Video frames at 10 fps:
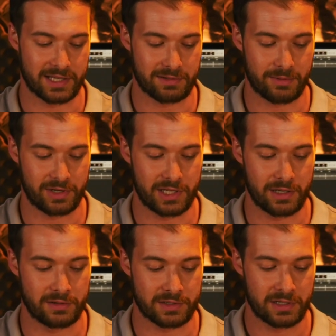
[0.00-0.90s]
So I'm going
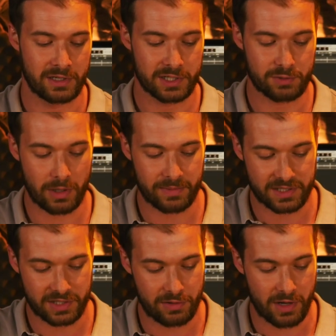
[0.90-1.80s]
to swap those
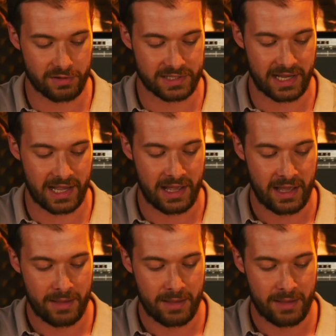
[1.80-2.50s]
two notes here,